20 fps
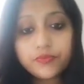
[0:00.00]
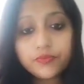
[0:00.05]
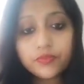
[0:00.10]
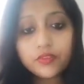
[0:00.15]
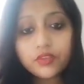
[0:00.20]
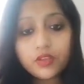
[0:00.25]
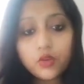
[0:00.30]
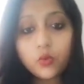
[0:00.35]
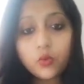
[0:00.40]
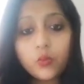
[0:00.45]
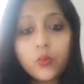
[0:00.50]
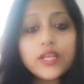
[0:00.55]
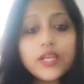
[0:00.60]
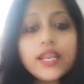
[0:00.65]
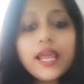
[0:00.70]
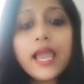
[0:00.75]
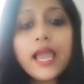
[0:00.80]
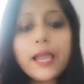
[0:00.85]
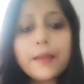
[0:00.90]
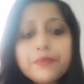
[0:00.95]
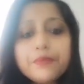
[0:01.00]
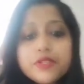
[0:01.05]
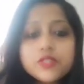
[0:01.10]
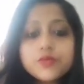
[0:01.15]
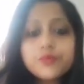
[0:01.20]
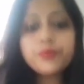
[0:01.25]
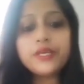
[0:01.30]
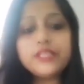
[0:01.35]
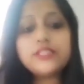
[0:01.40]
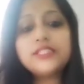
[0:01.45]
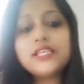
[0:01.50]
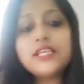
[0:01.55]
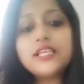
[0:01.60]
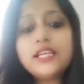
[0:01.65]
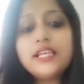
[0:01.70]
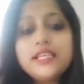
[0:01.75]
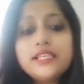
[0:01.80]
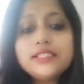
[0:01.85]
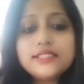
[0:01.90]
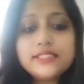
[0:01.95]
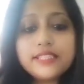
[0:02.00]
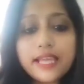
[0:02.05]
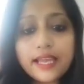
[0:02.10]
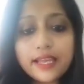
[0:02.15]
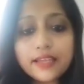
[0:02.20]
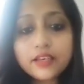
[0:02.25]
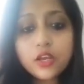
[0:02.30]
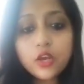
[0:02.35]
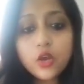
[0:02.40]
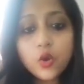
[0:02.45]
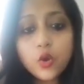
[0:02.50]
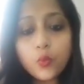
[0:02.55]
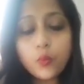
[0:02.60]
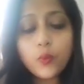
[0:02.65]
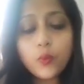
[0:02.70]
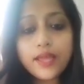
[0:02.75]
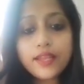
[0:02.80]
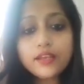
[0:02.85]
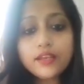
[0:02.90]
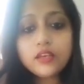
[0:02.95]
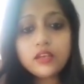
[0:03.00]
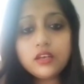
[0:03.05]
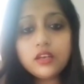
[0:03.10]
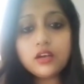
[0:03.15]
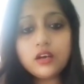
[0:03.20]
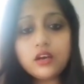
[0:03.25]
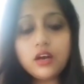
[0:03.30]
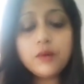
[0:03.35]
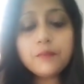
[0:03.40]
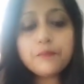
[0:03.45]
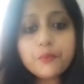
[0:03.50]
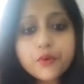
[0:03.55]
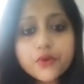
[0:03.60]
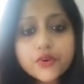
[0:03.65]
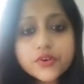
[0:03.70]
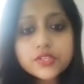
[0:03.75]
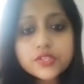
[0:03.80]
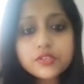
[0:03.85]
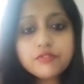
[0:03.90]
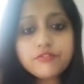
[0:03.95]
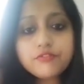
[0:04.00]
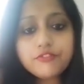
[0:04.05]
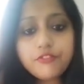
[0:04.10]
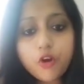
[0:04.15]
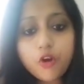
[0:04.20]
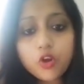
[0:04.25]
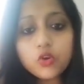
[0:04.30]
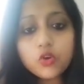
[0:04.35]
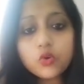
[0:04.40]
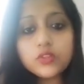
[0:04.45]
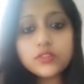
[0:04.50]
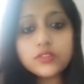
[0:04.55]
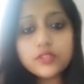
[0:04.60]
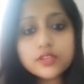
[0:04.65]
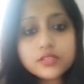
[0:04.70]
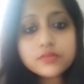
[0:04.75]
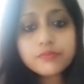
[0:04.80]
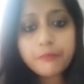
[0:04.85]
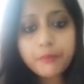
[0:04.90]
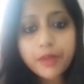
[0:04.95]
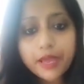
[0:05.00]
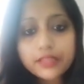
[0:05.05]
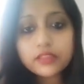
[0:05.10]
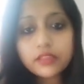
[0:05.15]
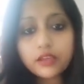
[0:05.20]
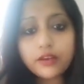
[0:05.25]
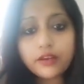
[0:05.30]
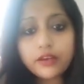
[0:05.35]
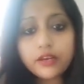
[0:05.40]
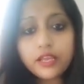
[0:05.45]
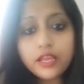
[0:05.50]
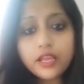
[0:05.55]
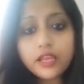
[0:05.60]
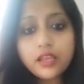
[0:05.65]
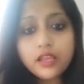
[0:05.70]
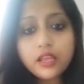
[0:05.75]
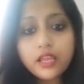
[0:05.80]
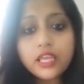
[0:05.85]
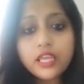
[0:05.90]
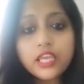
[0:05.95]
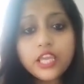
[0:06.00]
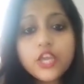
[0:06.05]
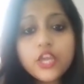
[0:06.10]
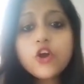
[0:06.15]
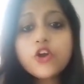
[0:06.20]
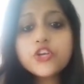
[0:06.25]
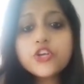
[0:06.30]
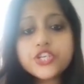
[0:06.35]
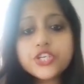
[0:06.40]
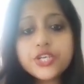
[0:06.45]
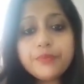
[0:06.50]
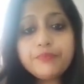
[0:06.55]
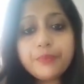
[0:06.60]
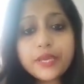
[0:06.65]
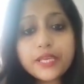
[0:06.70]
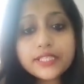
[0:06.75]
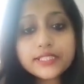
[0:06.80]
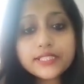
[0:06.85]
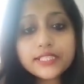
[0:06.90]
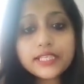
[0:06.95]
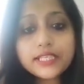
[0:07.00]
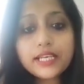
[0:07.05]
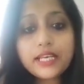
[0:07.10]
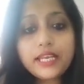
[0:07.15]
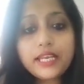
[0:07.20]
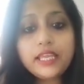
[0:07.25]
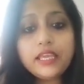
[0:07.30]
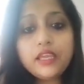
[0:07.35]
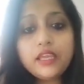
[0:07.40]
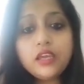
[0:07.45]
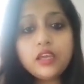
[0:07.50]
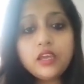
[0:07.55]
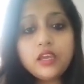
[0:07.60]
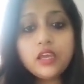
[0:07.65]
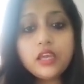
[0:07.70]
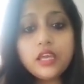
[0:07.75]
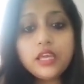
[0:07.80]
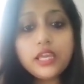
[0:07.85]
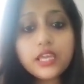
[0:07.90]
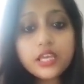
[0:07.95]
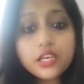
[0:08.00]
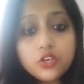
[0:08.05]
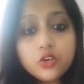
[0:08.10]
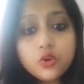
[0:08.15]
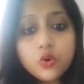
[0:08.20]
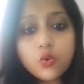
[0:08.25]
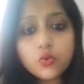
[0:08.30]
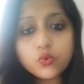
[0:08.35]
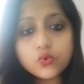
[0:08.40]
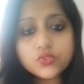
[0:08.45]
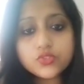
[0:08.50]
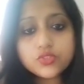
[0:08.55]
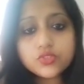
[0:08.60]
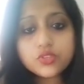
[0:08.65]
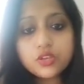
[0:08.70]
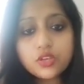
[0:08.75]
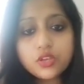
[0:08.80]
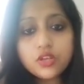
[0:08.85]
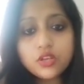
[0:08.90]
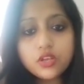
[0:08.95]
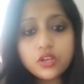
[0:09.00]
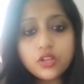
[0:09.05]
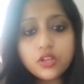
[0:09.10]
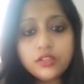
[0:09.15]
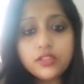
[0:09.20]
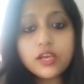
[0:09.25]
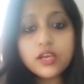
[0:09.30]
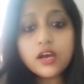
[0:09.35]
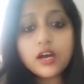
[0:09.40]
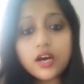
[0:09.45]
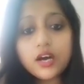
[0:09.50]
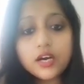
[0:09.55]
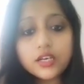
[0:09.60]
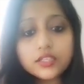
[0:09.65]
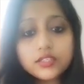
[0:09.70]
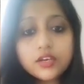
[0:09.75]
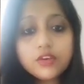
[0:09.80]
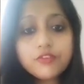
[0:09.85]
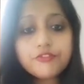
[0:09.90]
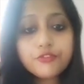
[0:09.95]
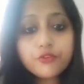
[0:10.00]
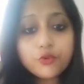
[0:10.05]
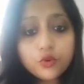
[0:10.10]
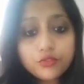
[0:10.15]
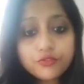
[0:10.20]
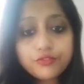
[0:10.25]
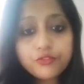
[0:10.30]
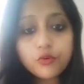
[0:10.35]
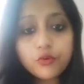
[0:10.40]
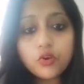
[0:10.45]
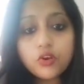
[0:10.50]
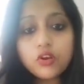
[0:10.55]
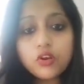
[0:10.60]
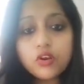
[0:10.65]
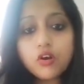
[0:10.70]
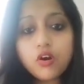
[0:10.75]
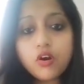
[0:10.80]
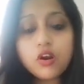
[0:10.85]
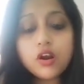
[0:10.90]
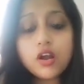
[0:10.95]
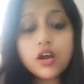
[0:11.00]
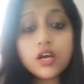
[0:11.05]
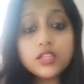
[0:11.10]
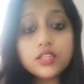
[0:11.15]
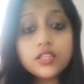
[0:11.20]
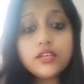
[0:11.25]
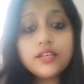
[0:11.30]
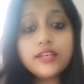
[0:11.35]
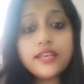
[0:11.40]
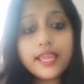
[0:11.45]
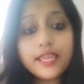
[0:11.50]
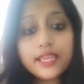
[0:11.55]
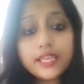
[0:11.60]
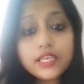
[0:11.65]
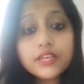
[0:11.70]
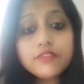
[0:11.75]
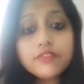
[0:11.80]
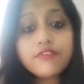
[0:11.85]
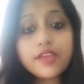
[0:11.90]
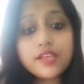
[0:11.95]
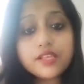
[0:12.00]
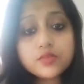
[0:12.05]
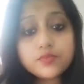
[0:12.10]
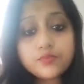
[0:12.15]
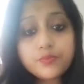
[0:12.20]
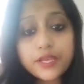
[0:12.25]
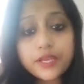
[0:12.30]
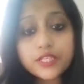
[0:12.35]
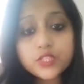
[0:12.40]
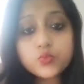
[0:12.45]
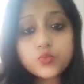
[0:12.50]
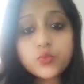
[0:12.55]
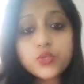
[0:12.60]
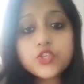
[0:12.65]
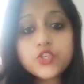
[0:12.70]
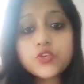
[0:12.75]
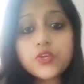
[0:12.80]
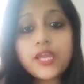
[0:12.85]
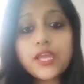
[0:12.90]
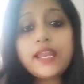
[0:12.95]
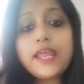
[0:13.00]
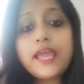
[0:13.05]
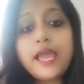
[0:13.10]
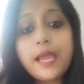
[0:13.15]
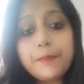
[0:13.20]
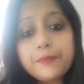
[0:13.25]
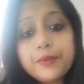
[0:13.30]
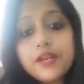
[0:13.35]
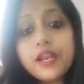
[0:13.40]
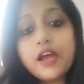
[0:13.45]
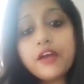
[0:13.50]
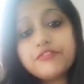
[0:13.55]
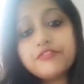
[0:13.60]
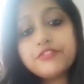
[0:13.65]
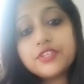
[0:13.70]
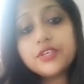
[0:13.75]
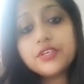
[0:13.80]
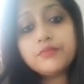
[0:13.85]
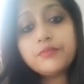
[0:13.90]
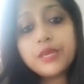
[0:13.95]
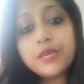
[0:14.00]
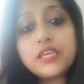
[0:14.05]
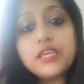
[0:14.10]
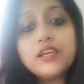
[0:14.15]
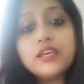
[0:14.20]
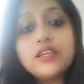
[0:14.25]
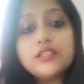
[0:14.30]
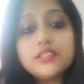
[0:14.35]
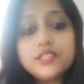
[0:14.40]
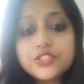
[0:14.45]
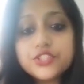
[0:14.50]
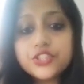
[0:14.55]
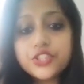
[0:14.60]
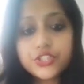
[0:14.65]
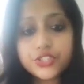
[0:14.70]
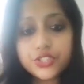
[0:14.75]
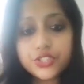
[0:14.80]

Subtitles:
What happens basically is that when a person follows this method, he or she basically ignores the other fruitful or other negative aspects which can happen after making a decision.